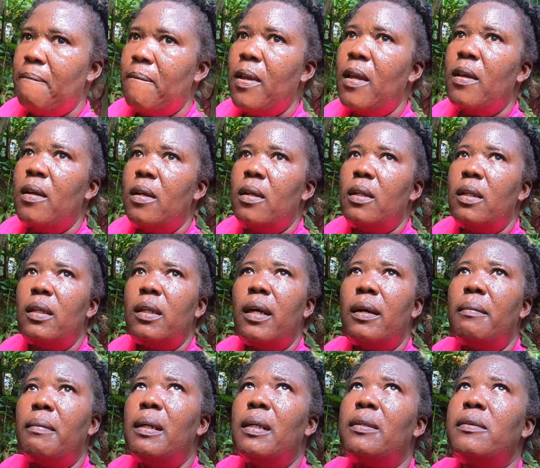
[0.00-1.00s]
you know, man.
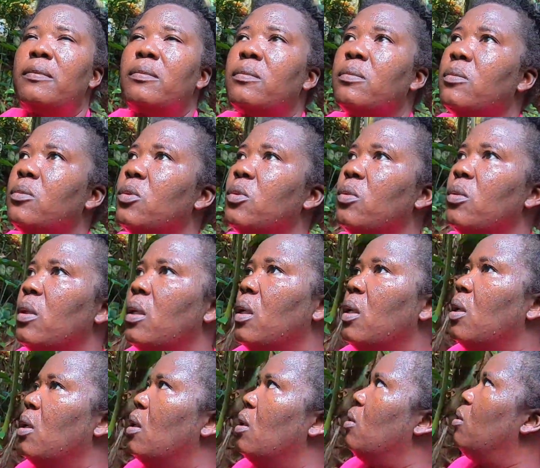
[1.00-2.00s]
Yeah, man. You
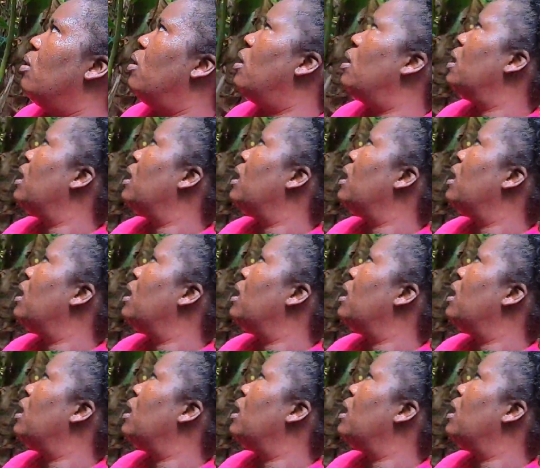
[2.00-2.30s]
gotta get the sun